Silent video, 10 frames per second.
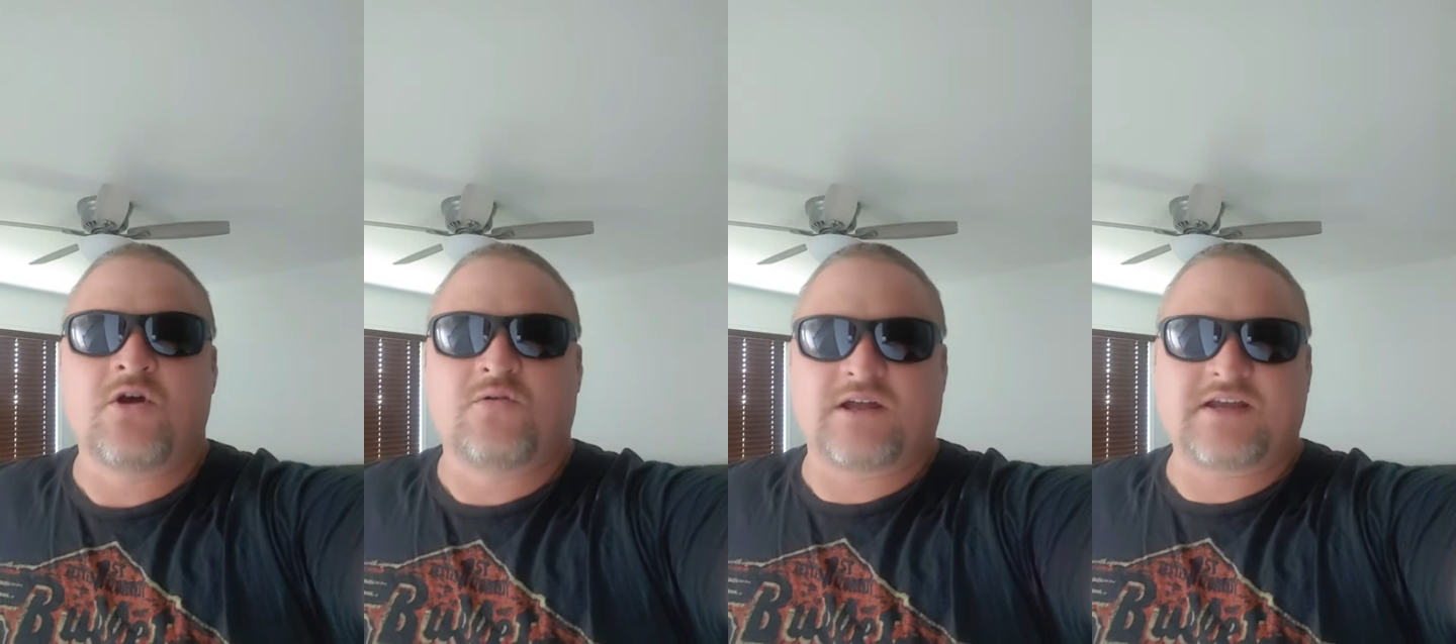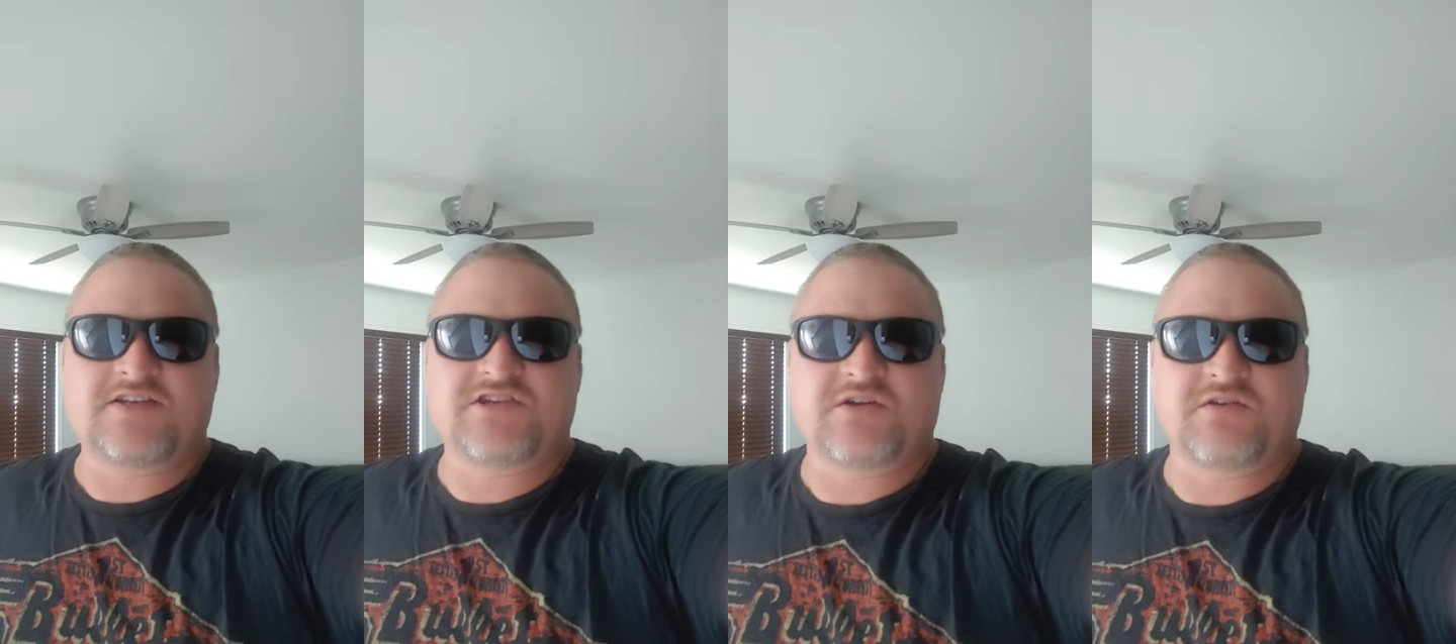Well, I
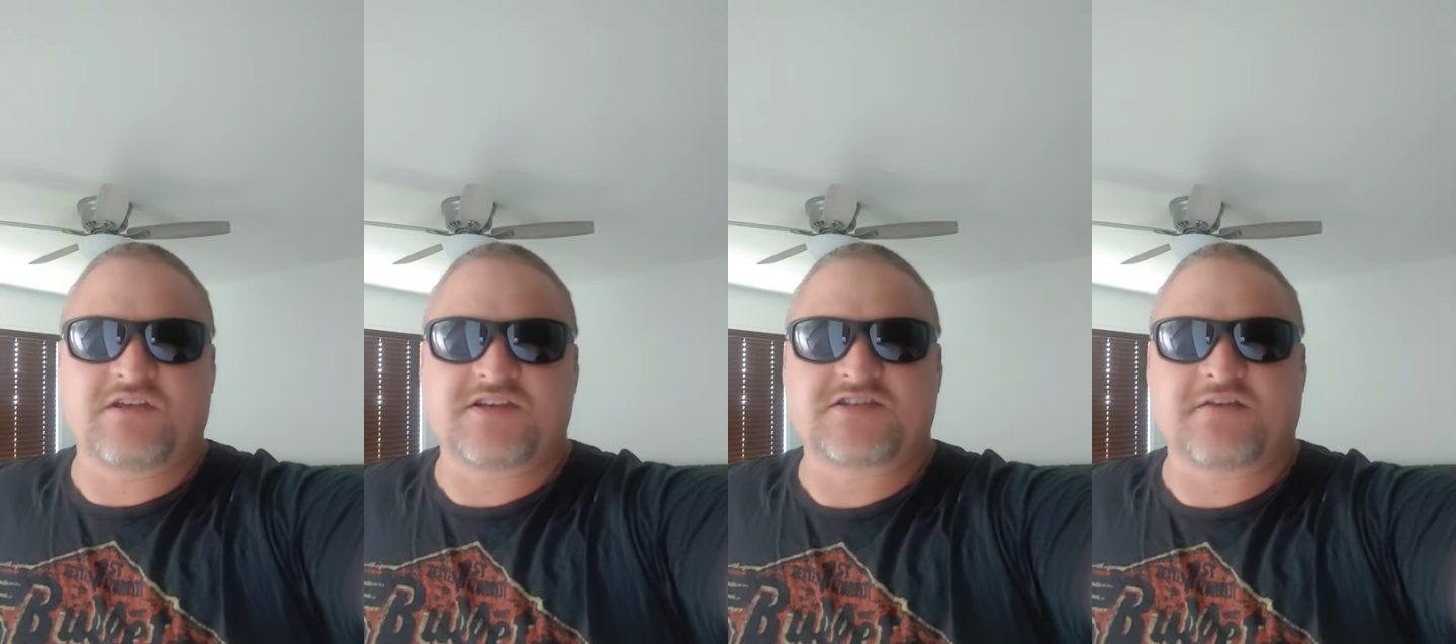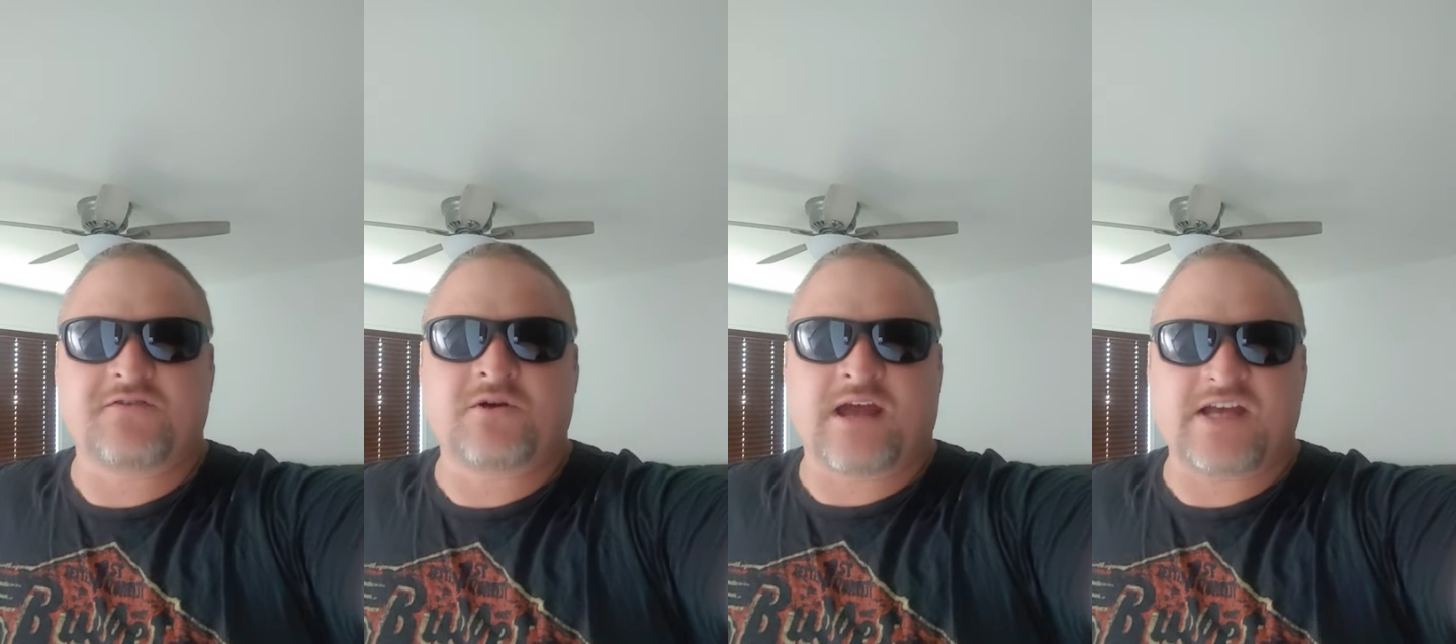can tell you this.
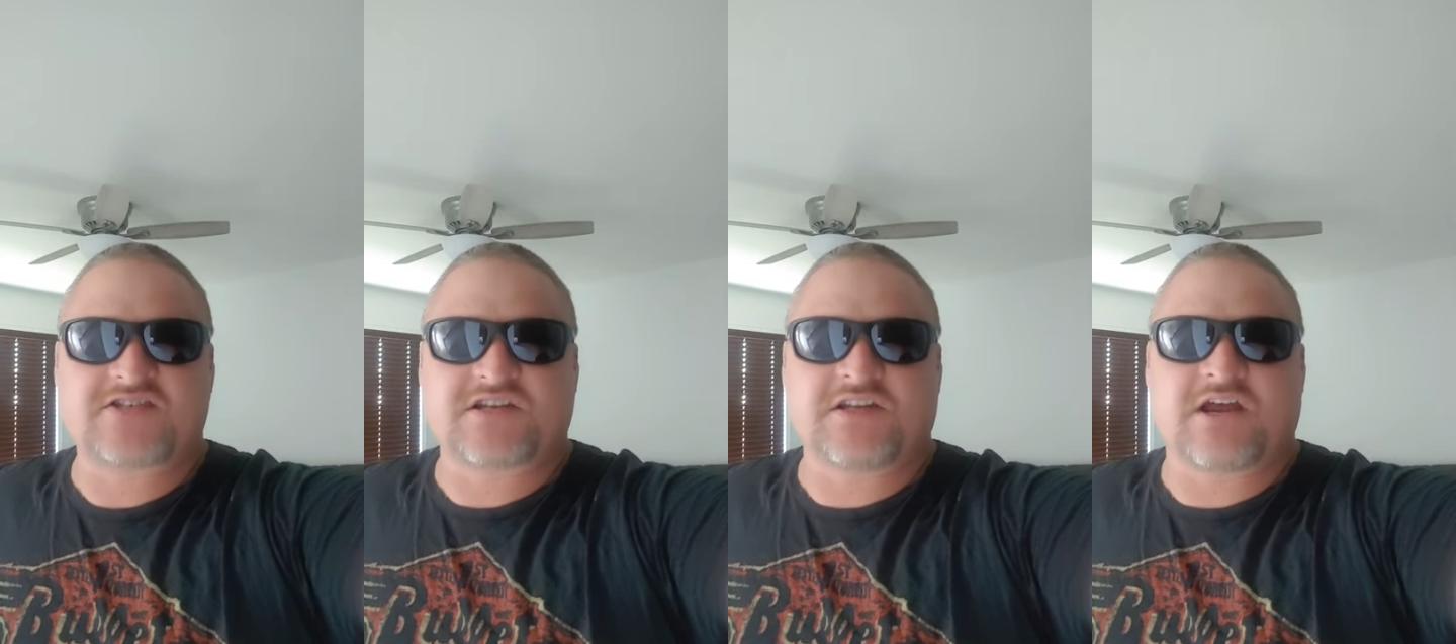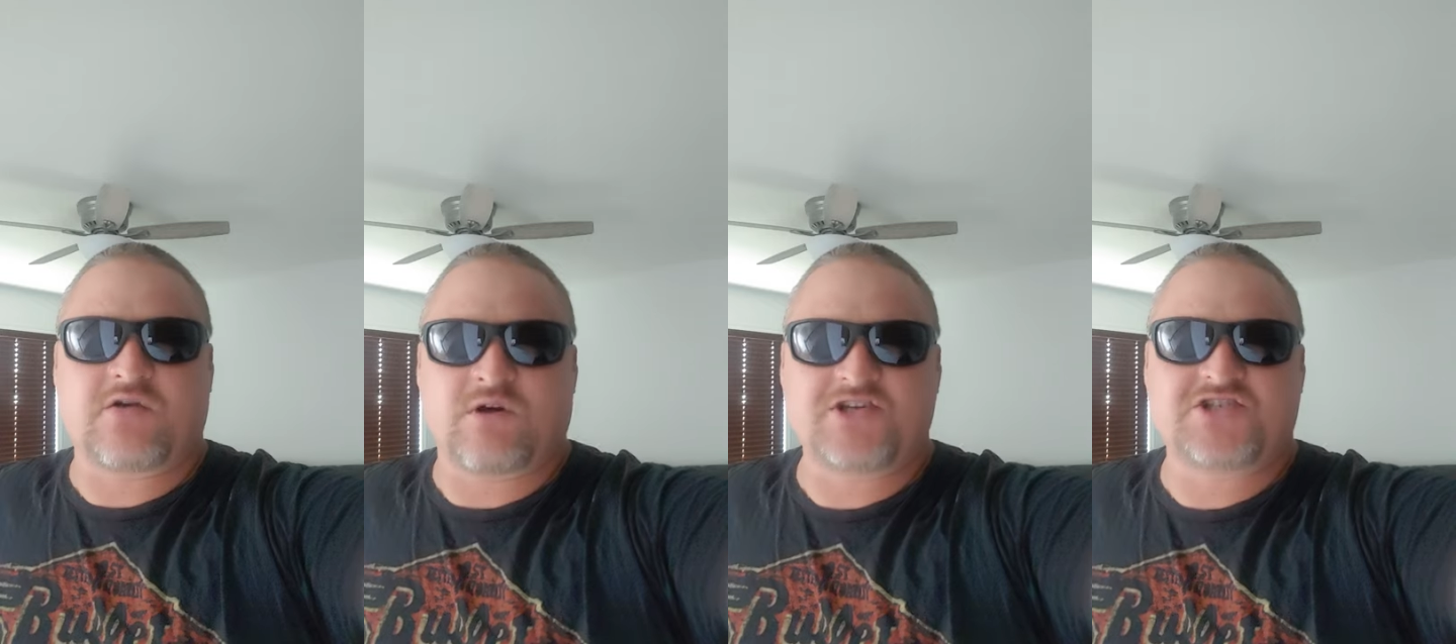If you're asking
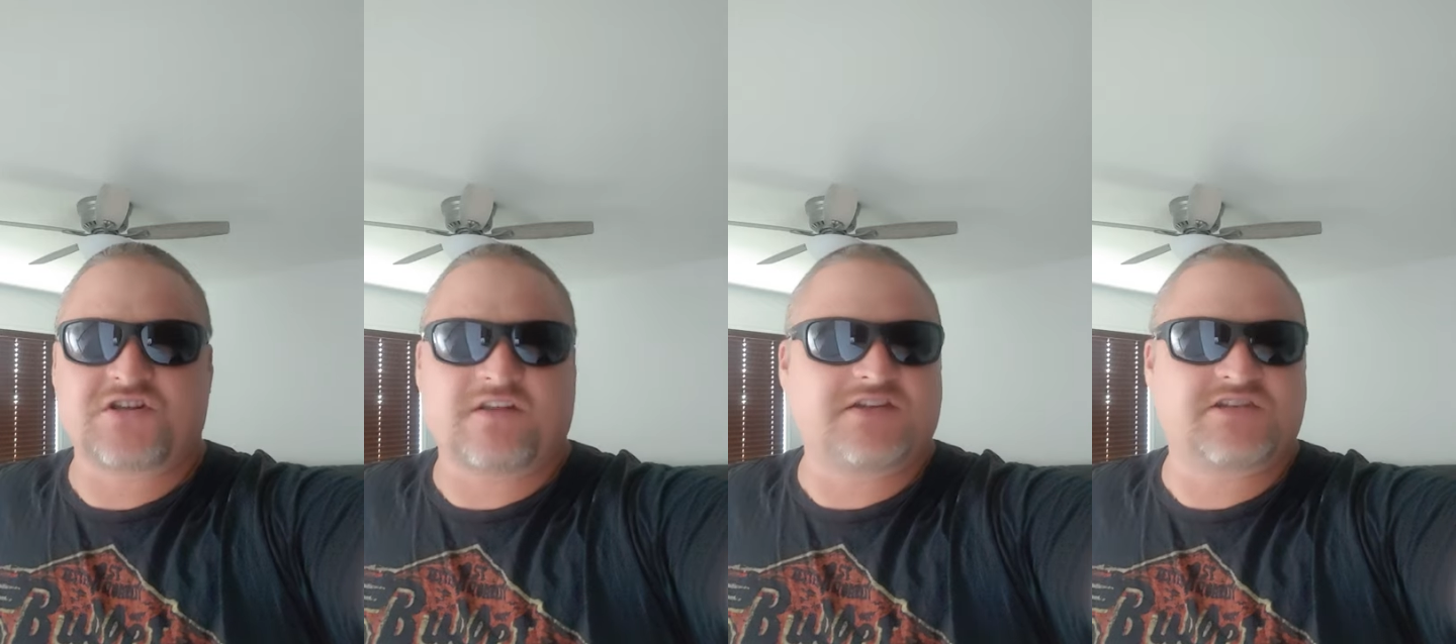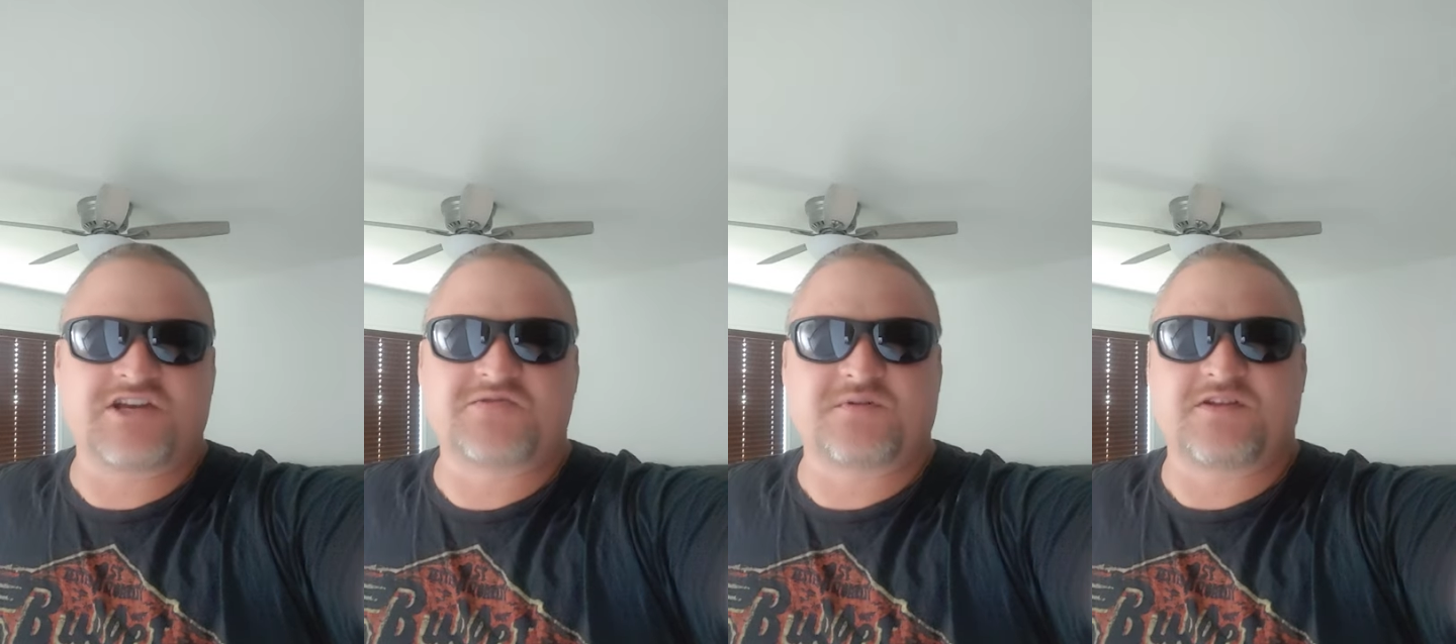that question, that
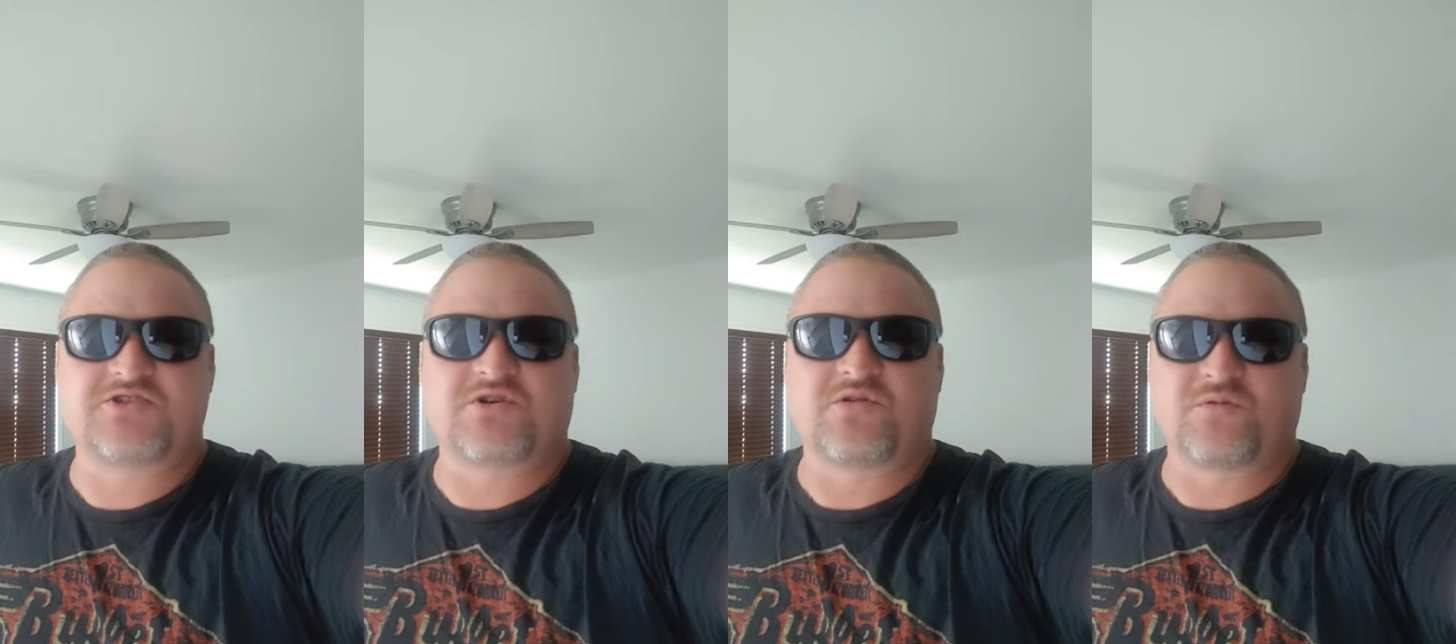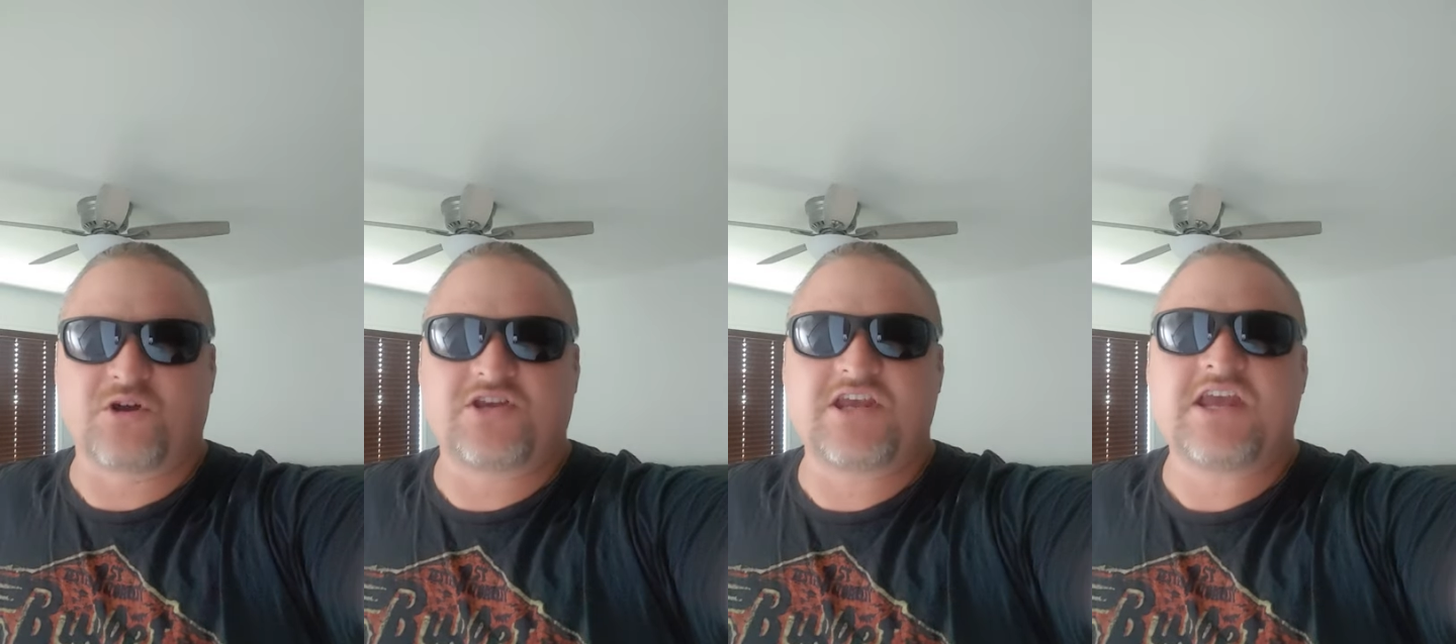tells me that you're a
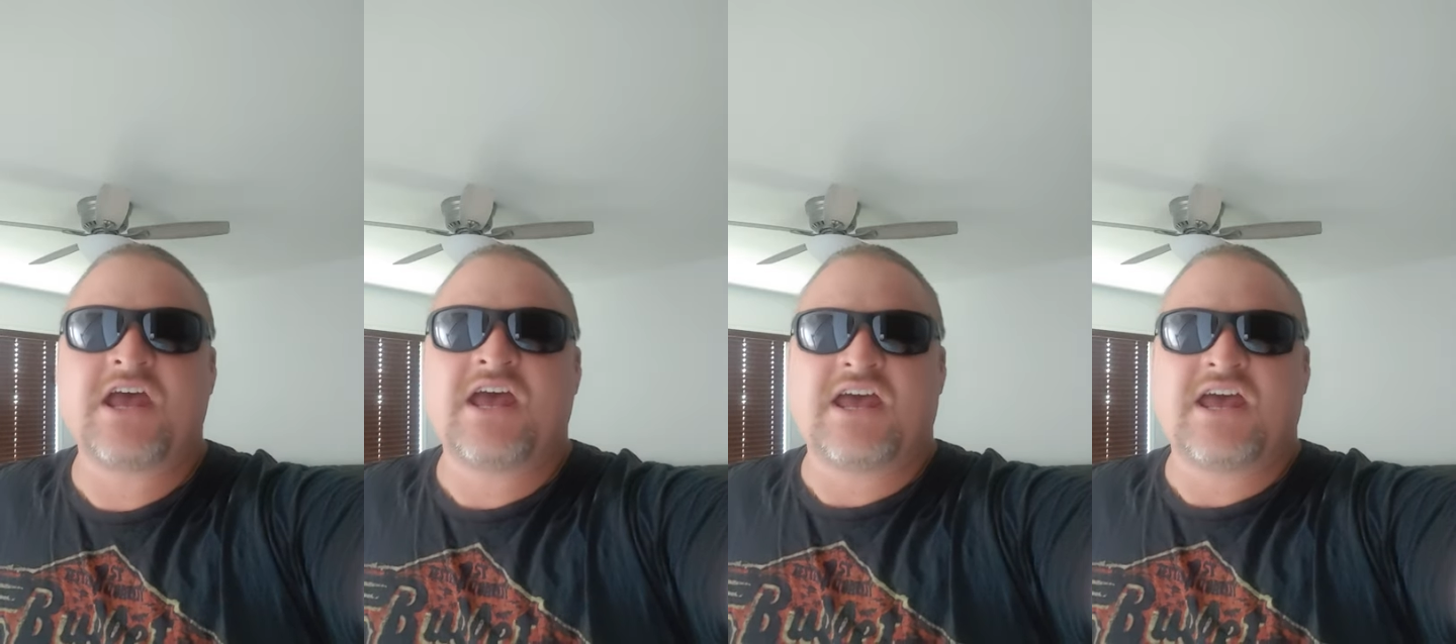rookie.